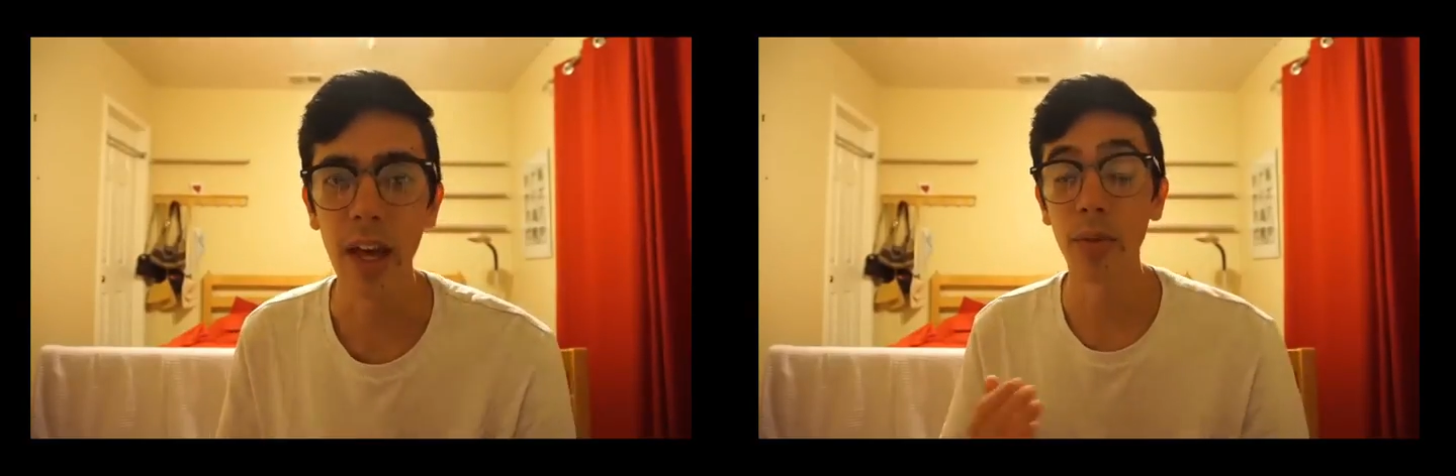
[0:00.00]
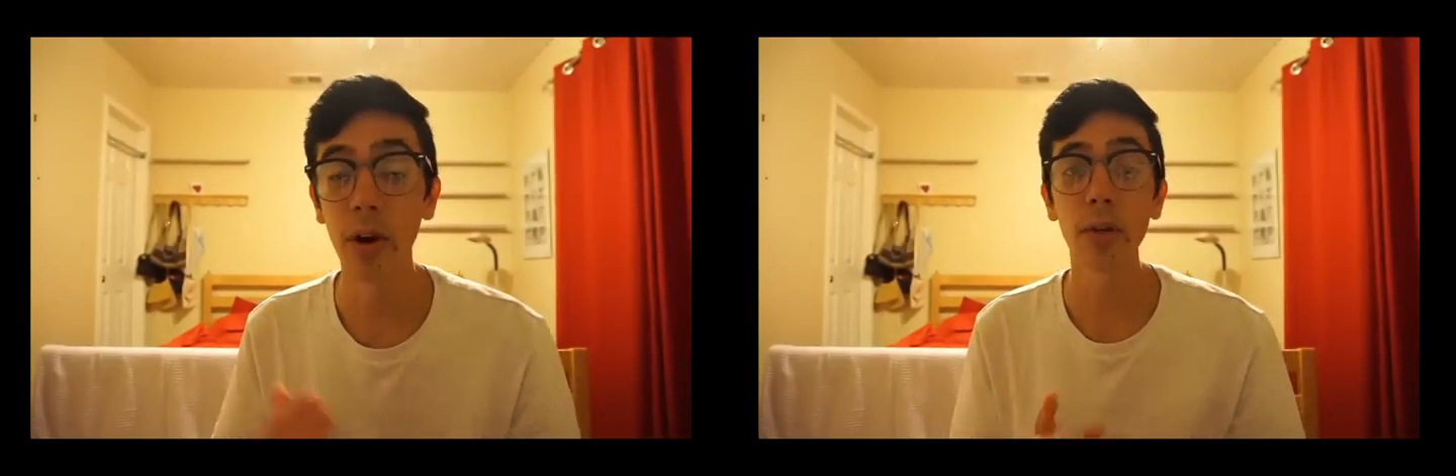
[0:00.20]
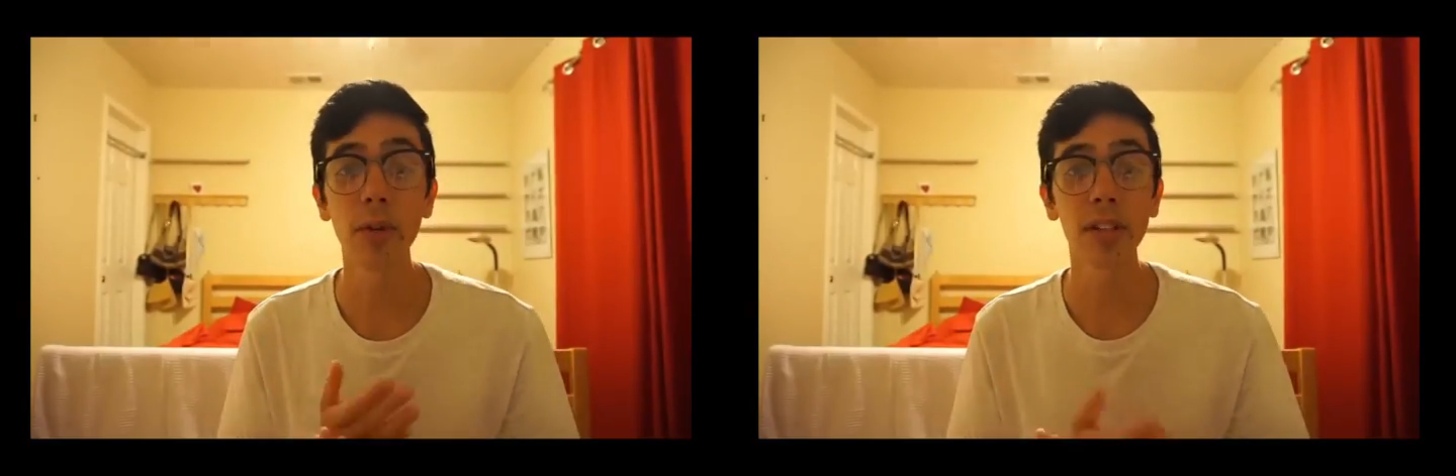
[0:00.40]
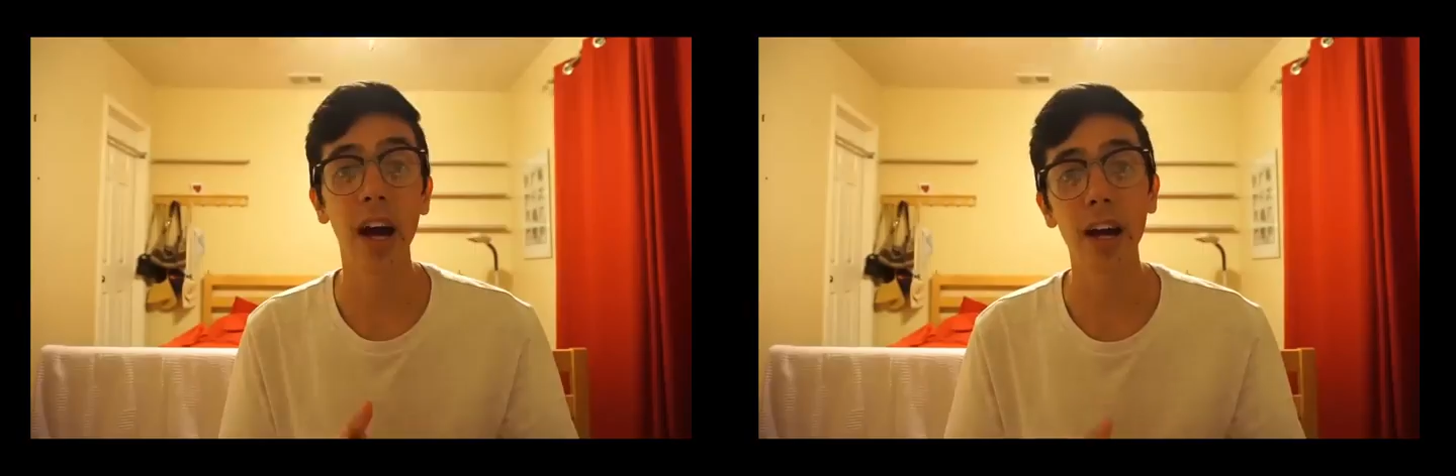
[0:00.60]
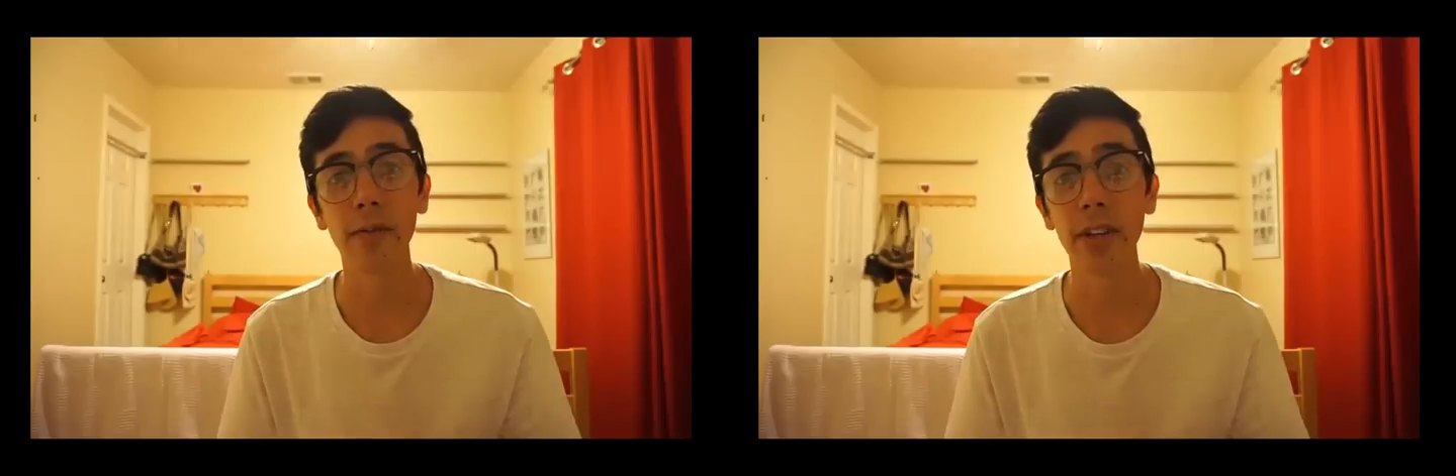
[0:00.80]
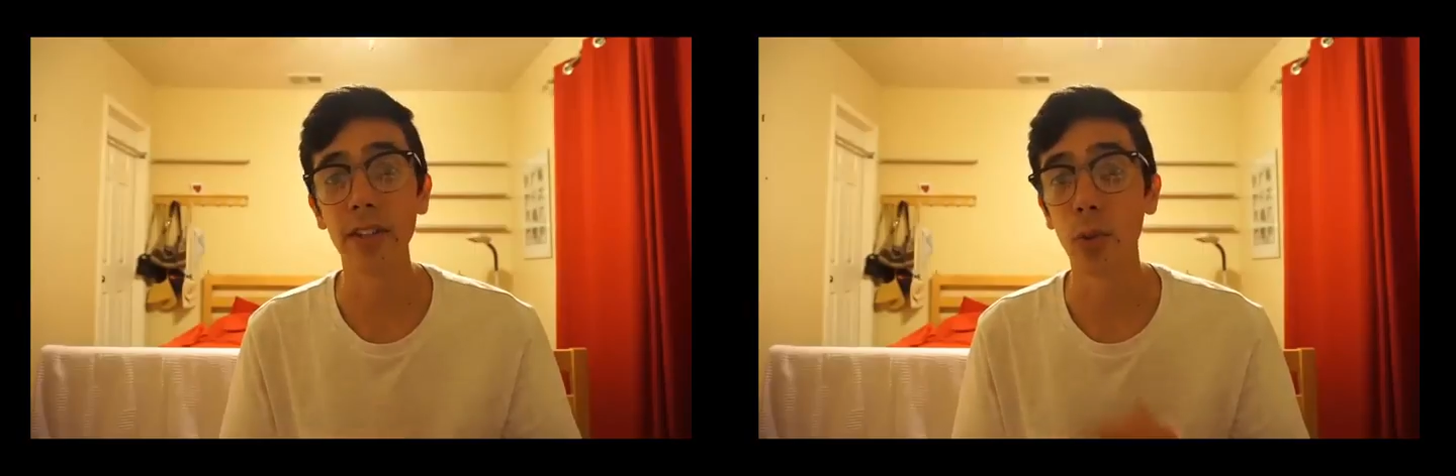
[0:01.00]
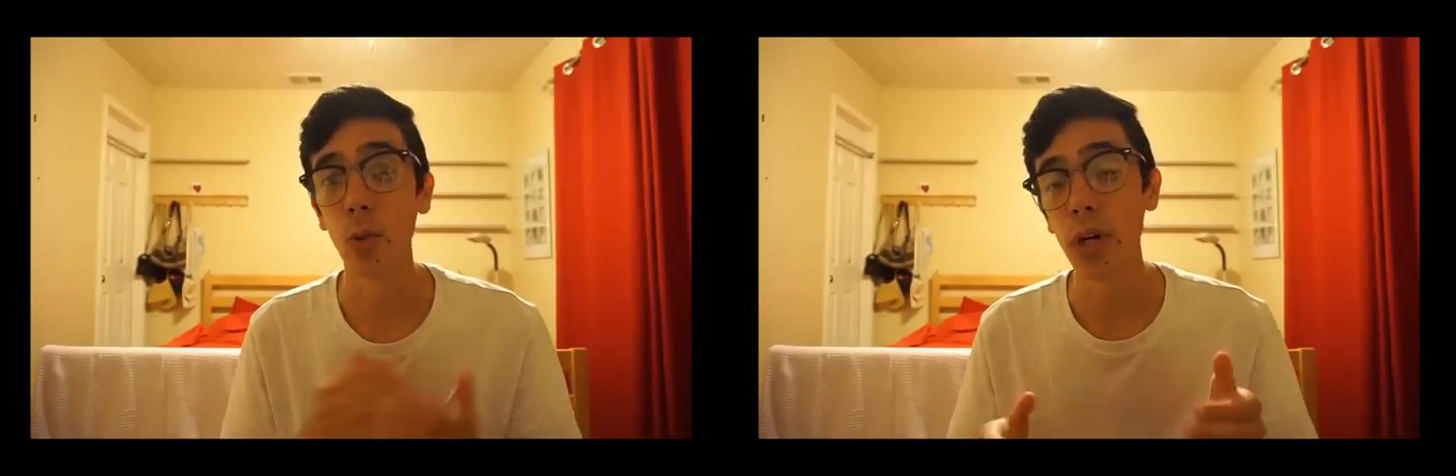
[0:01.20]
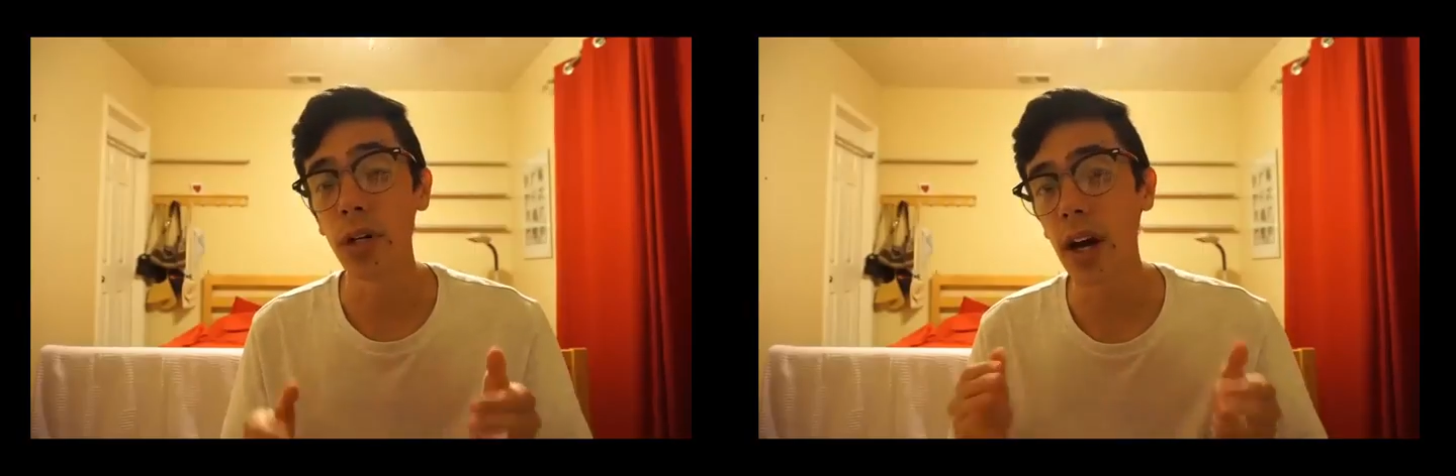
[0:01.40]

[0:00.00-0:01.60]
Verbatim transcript: that Pokemon's IVs will